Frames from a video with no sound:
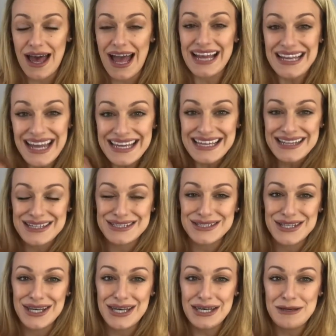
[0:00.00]
I like the
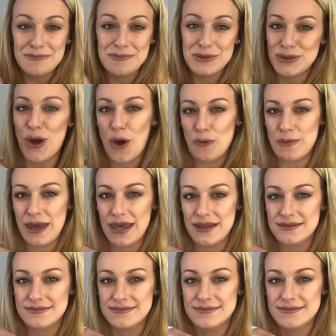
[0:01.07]
skirt, but not on me.